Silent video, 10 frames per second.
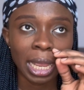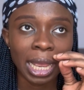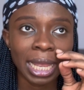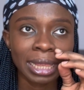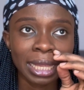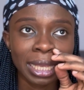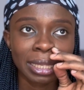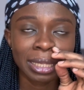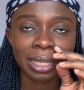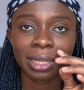and
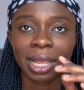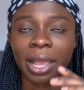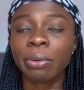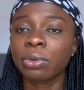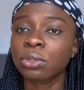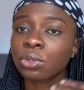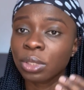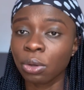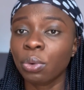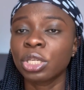then I was
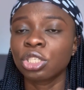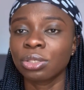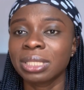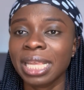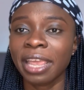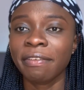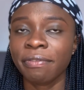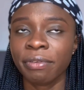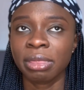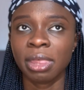doing questions
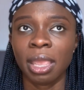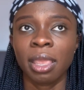every day,